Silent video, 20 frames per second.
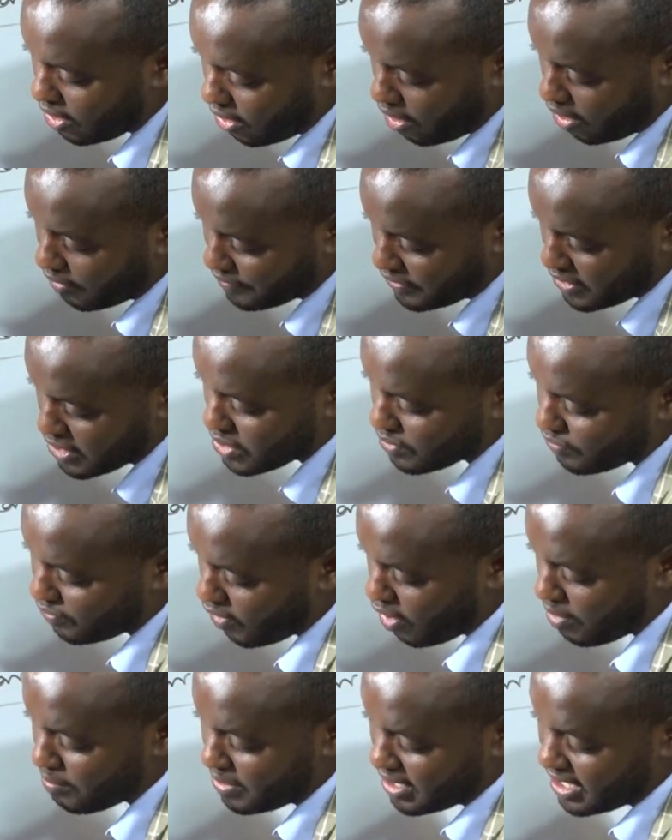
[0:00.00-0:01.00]
of this
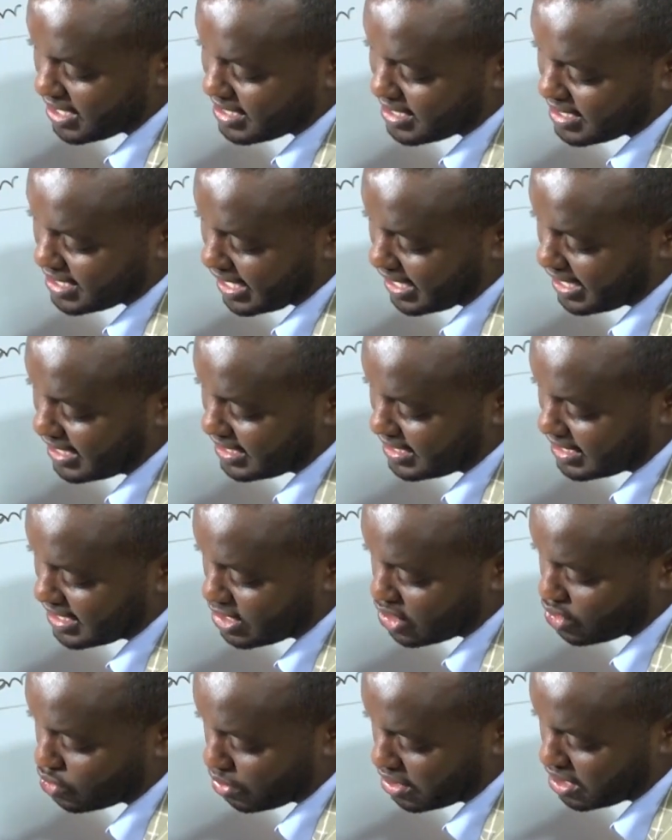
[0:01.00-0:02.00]
form, let's say it
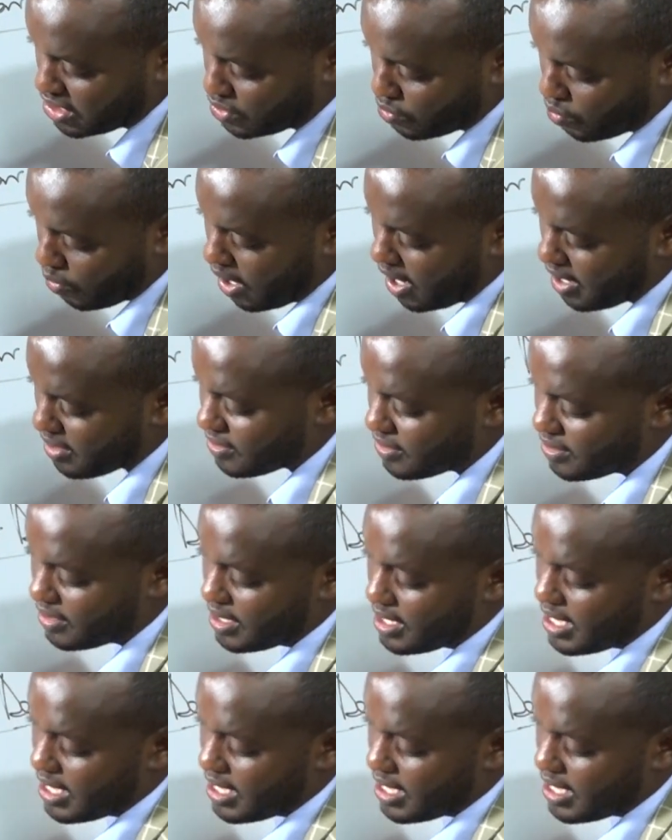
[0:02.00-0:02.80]
is 21,